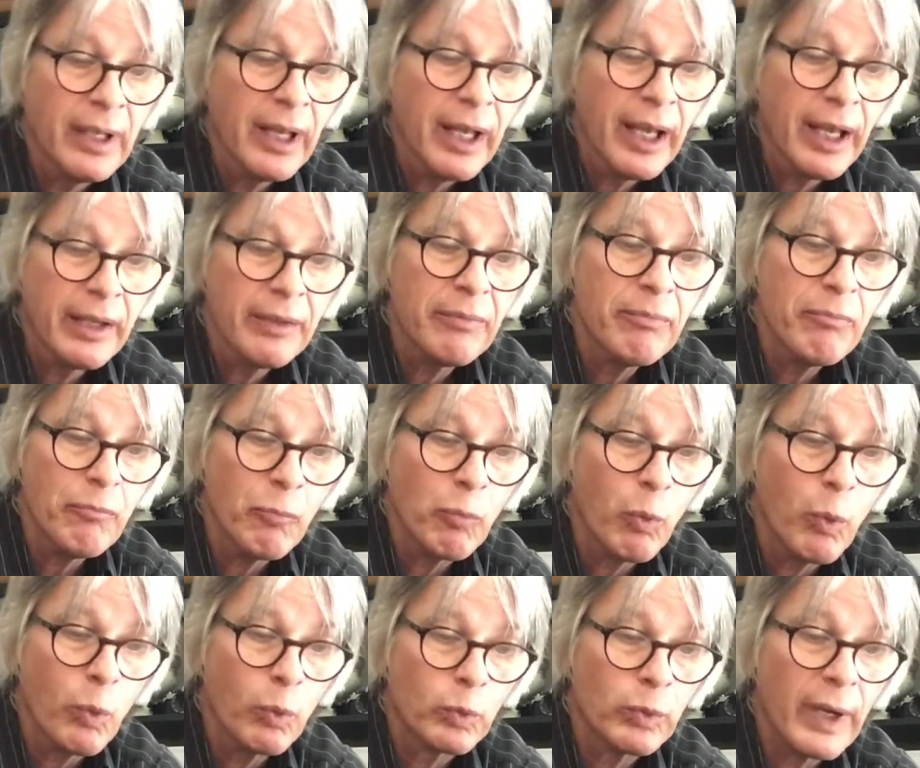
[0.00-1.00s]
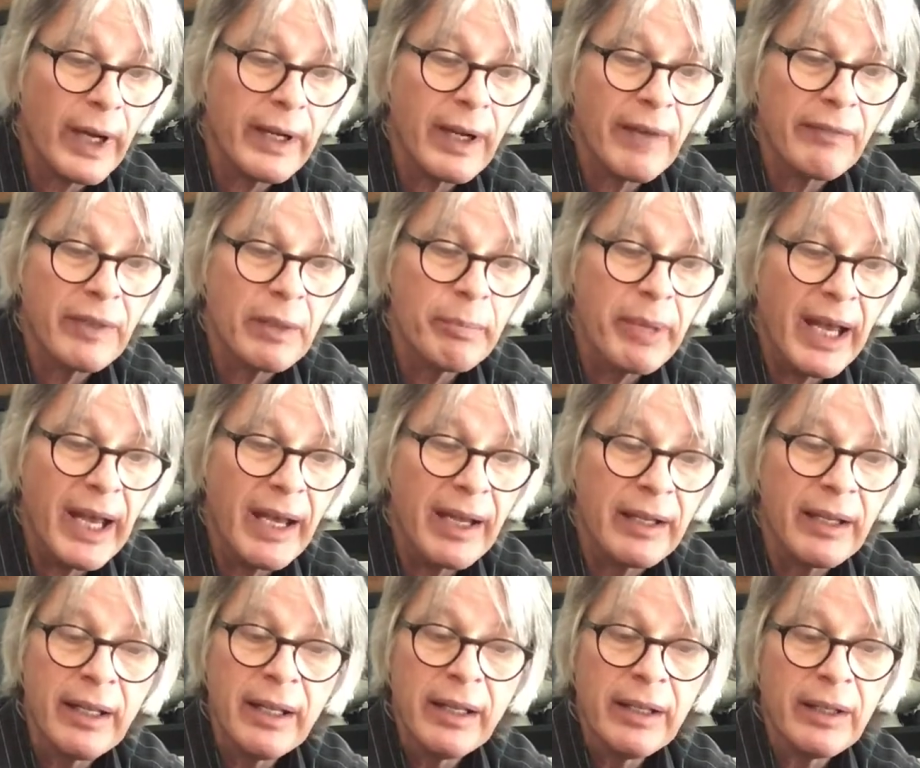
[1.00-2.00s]
And right off the bat,
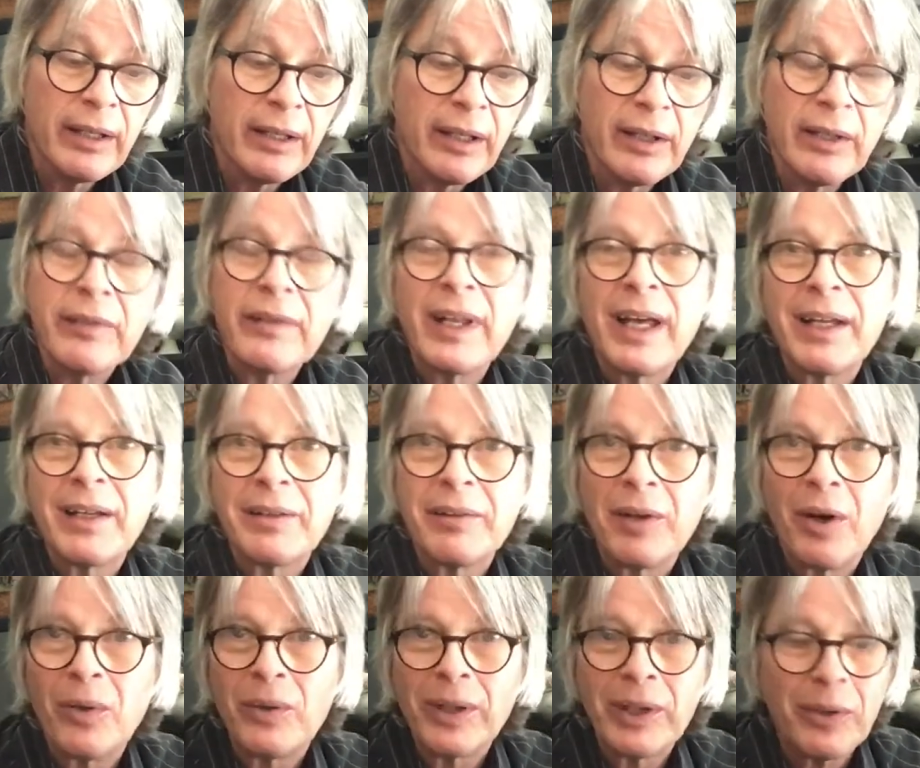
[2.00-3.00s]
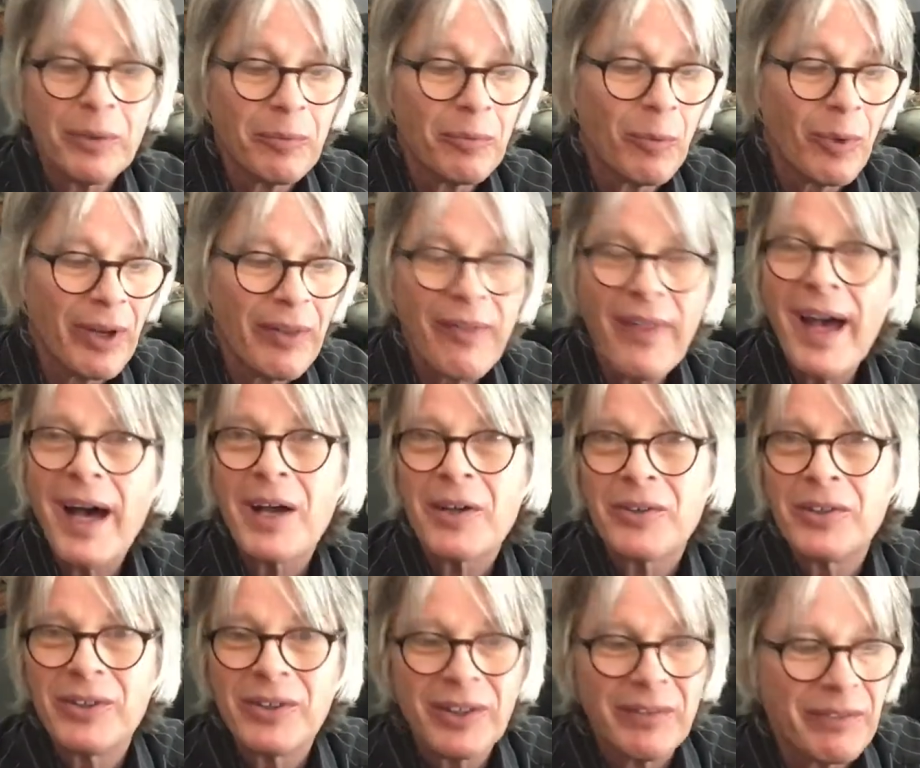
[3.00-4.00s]
that only
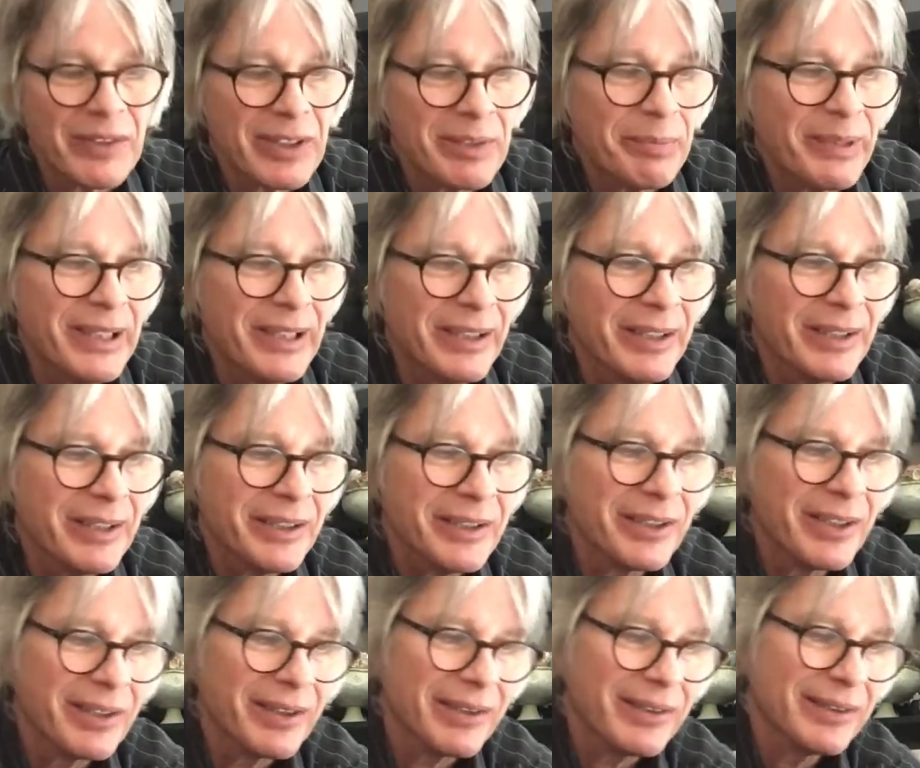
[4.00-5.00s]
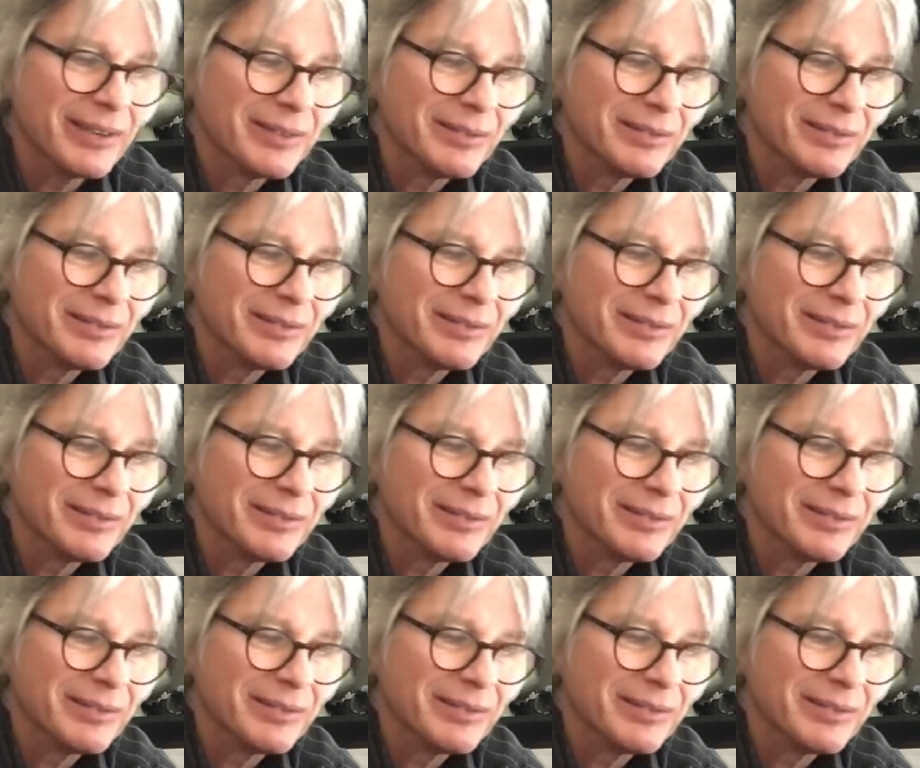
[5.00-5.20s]
1/1000th of a speed shutter.